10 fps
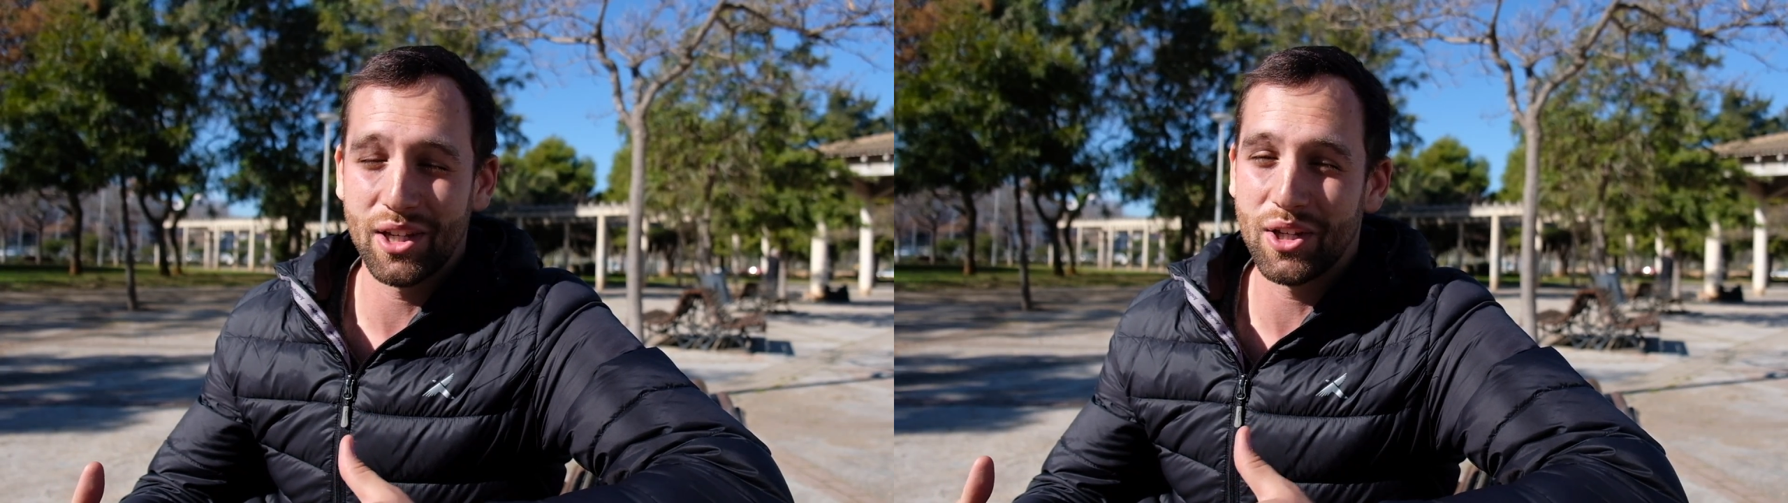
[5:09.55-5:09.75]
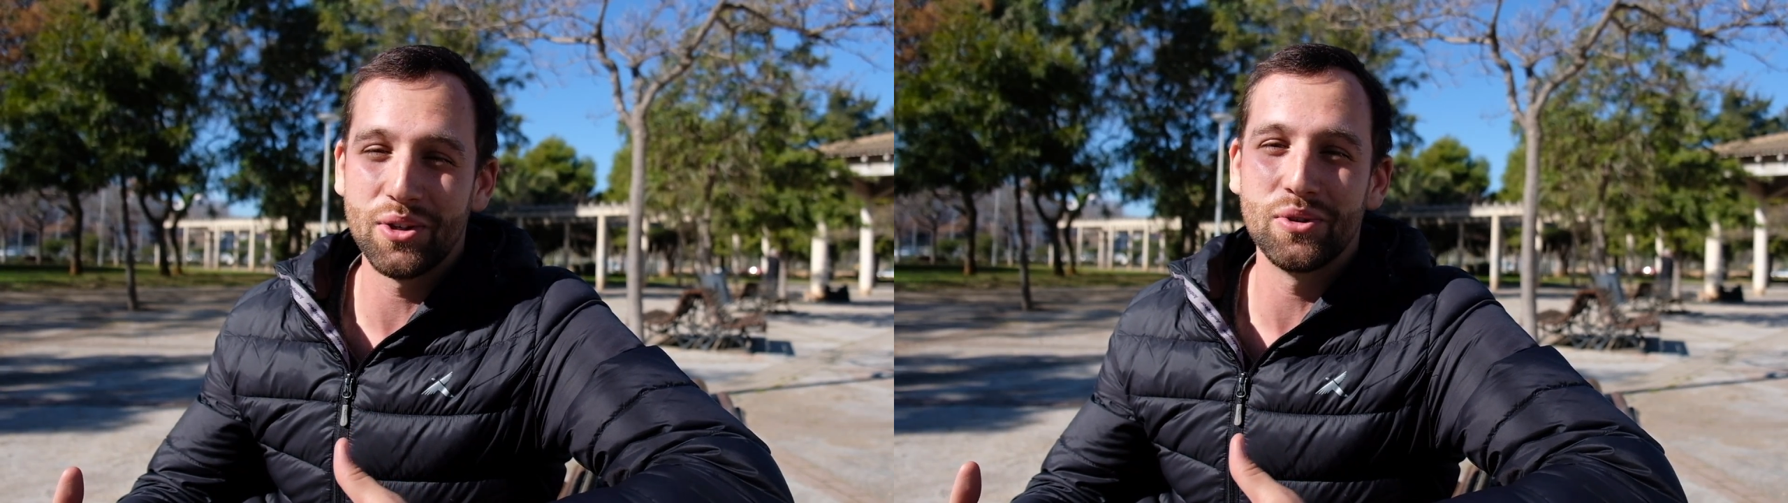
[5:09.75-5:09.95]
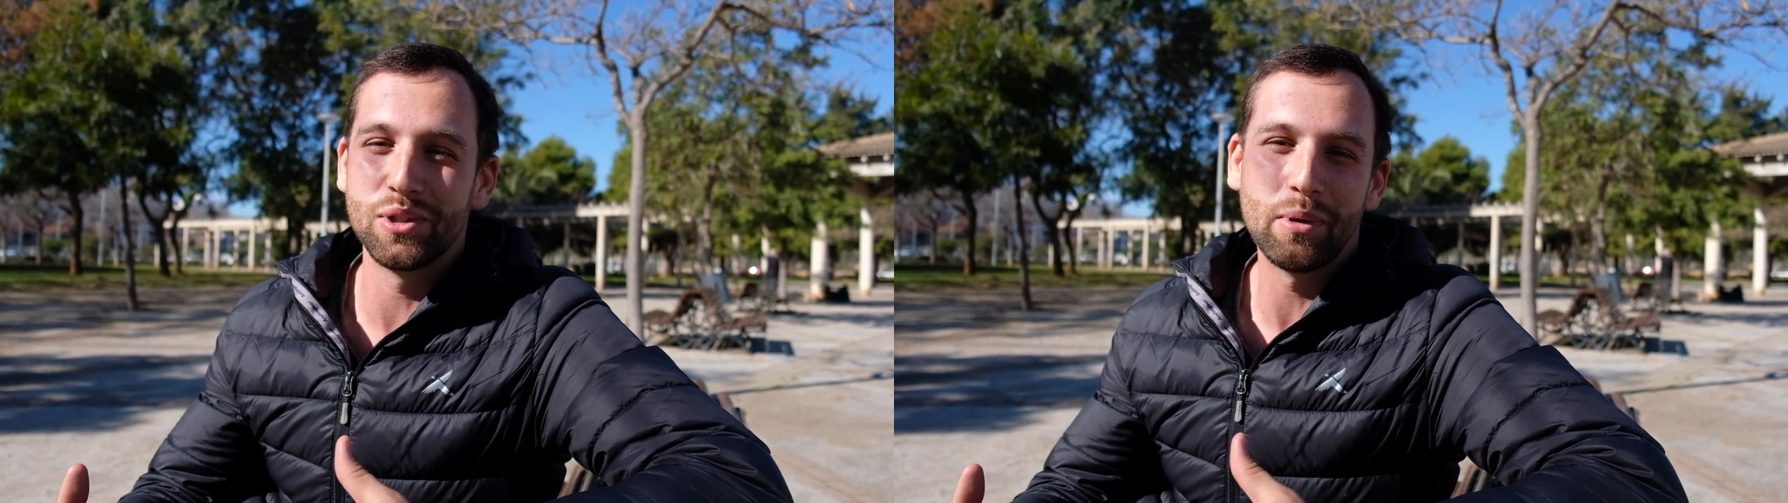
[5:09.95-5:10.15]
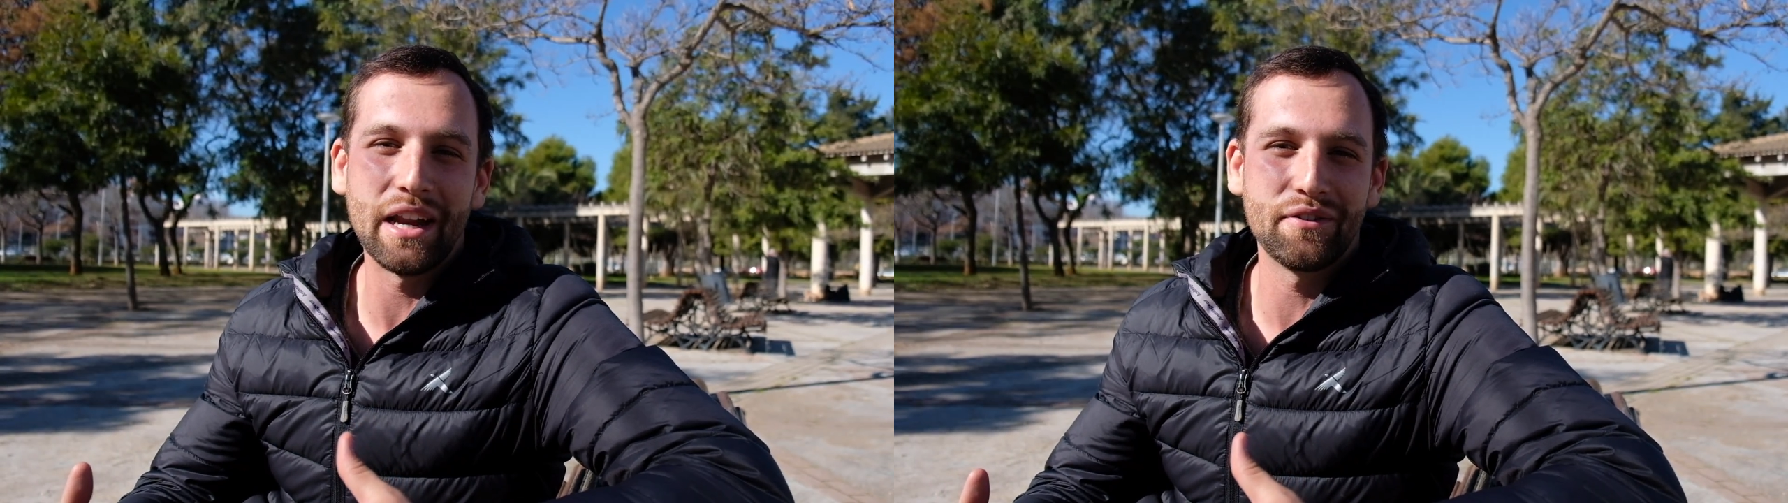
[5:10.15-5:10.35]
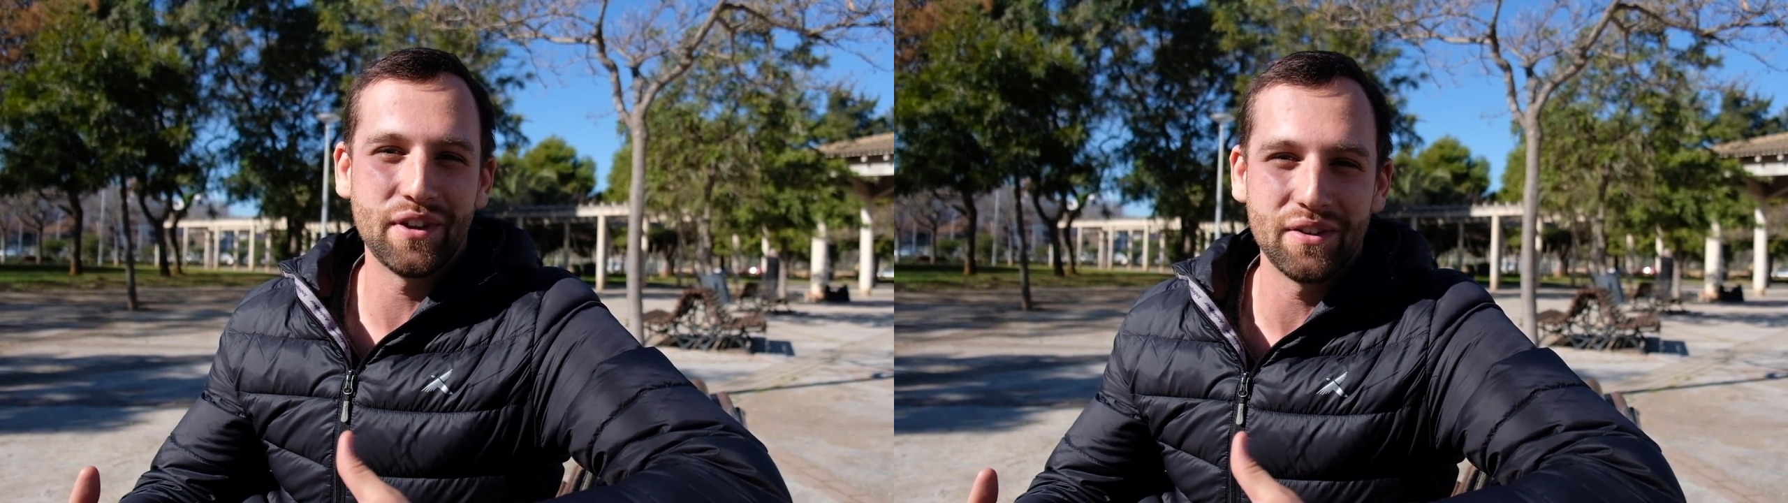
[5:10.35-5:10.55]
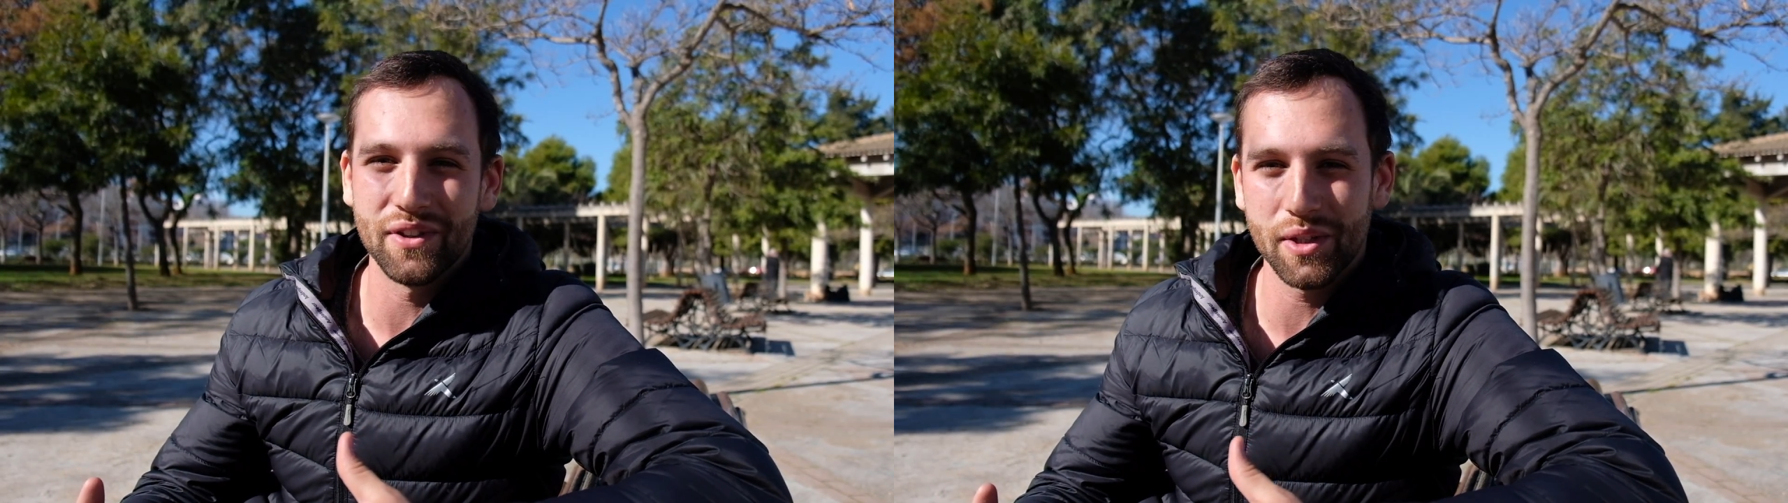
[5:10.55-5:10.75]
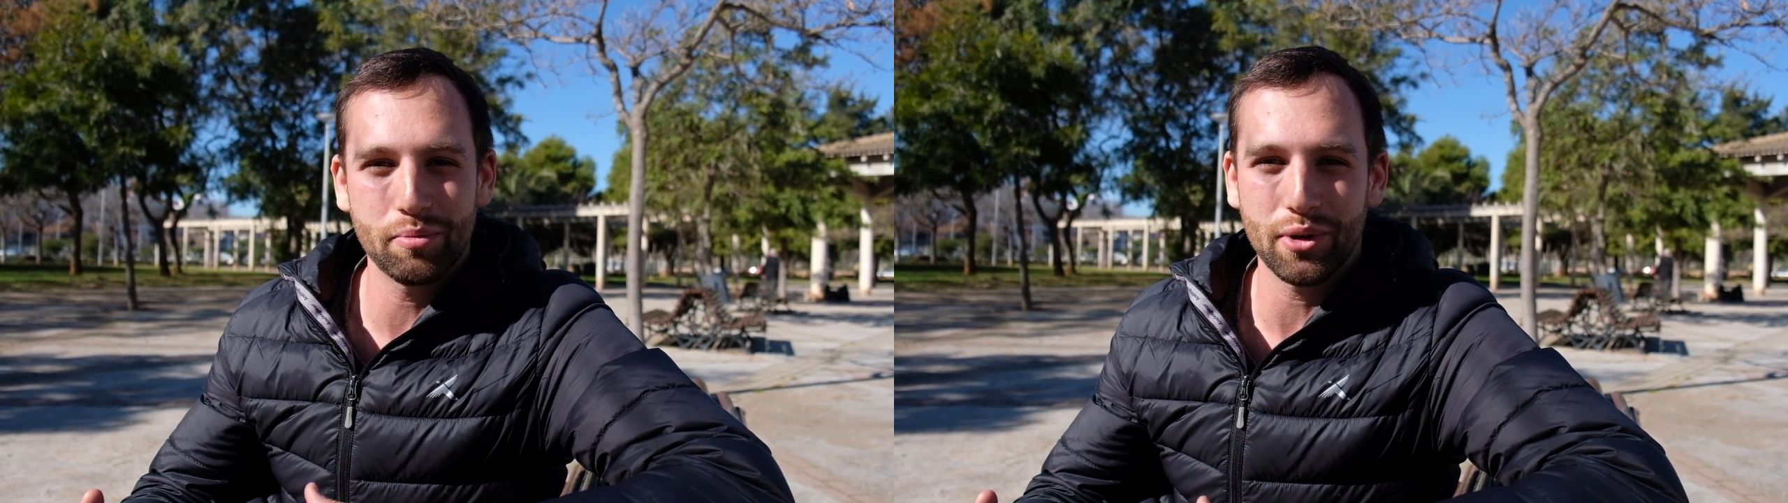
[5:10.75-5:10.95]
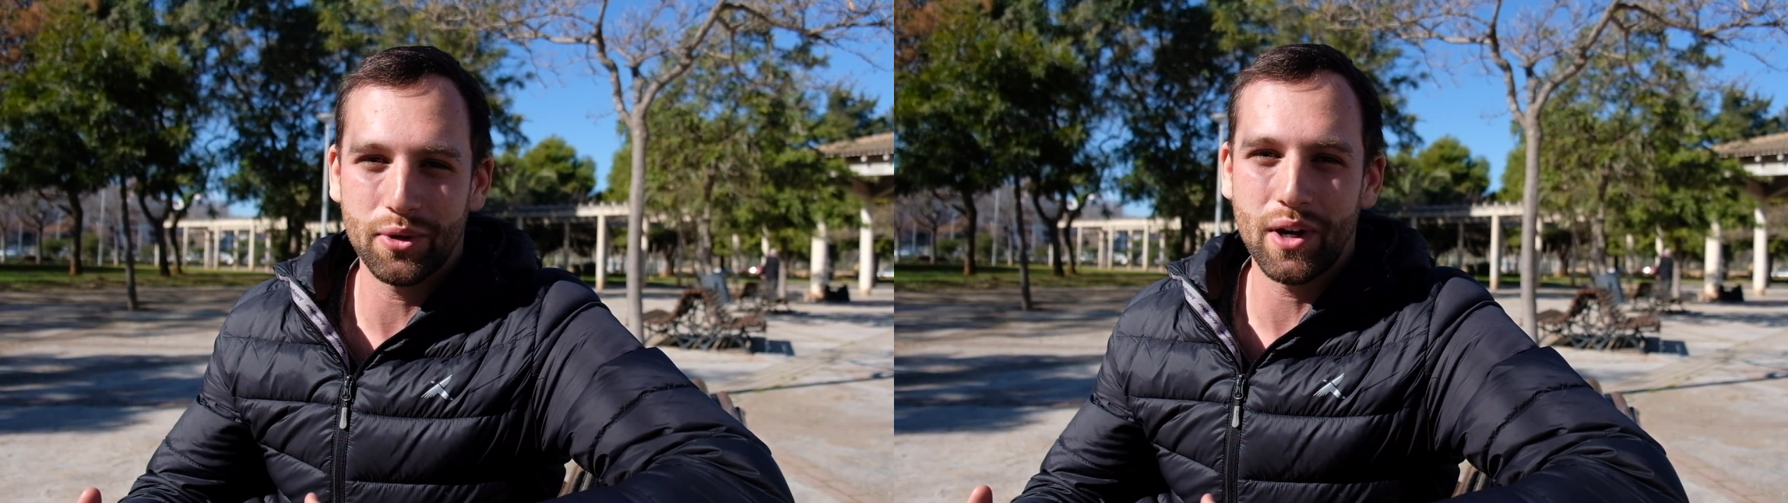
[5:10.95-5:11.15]
huge benefit of this
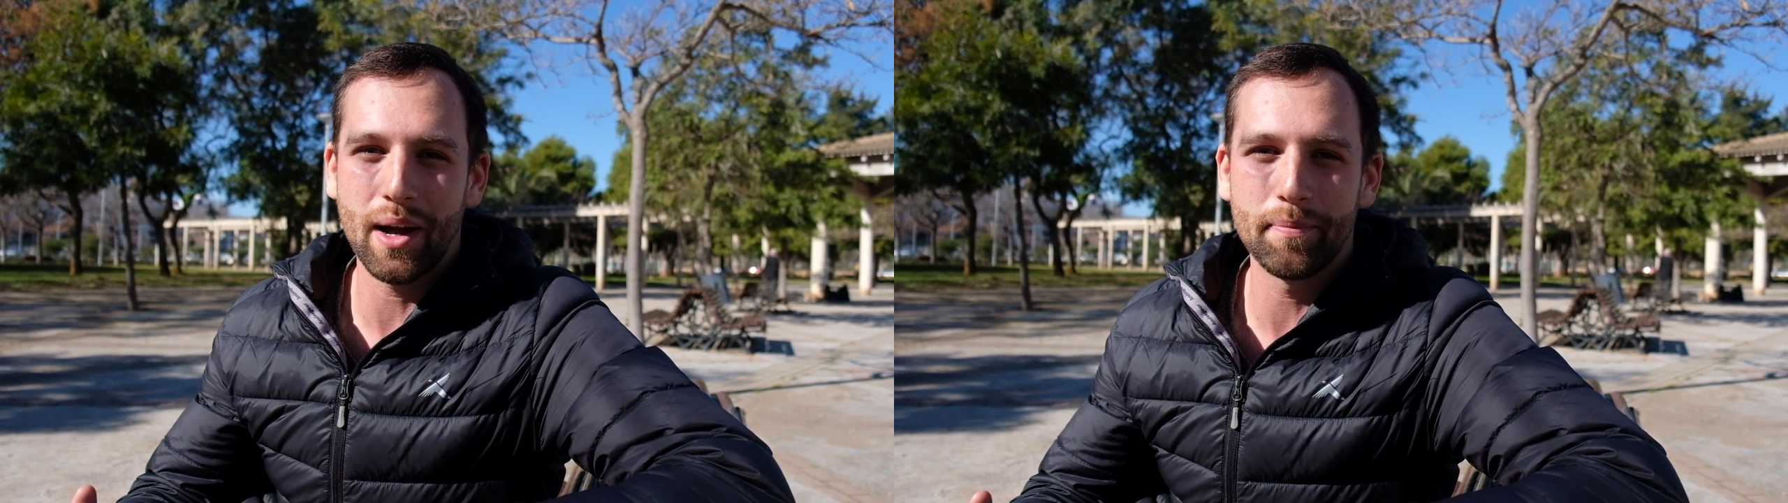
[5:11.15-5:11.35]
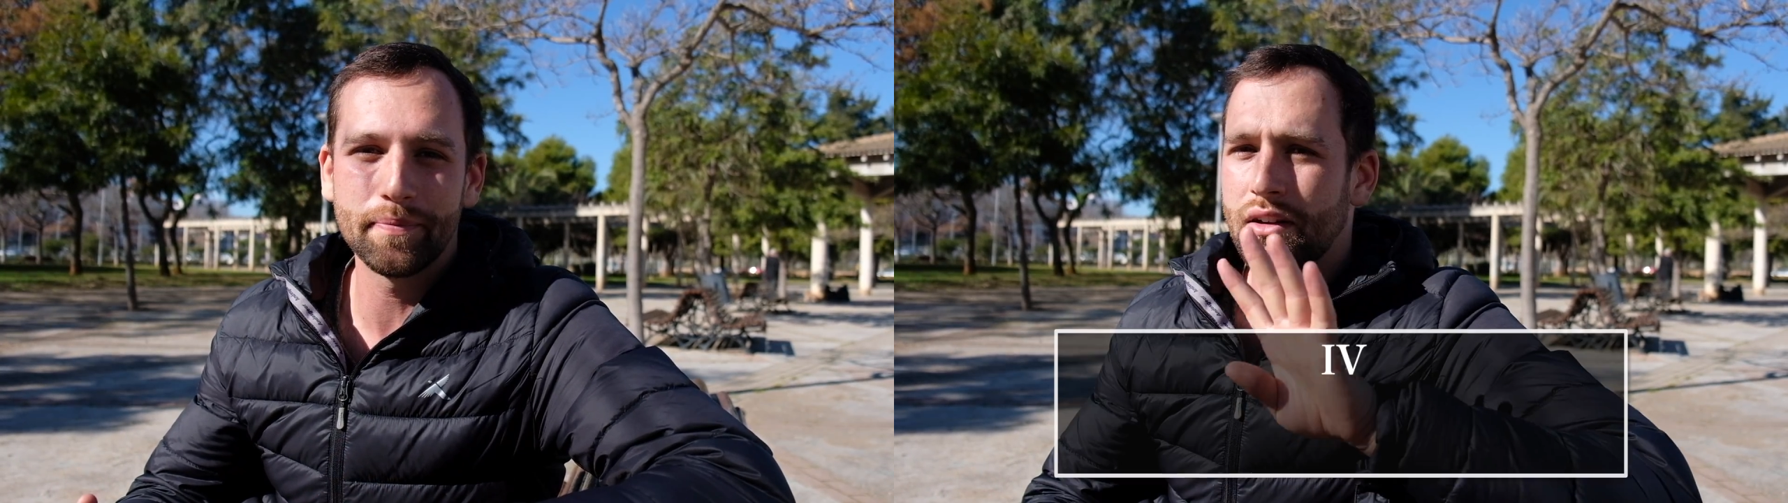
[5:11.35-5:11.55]
program.